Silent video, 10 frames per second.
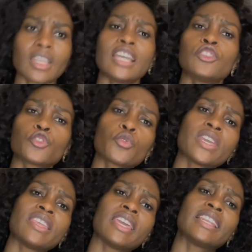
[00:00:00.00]
And so
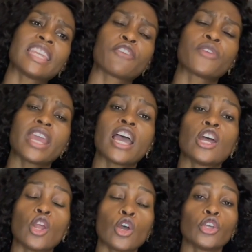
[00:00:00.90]
they then carry
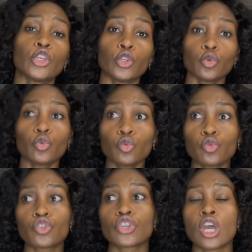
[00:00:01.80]
a
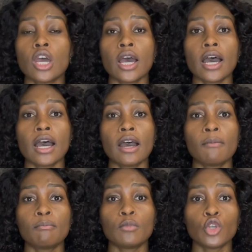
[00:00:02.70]
huge
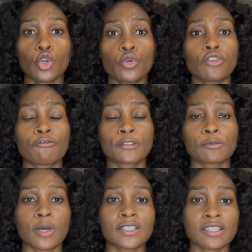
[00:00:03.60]
load of
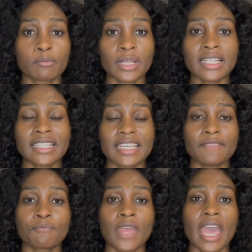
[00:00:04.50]

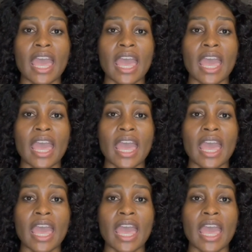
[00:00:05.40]
responsibility.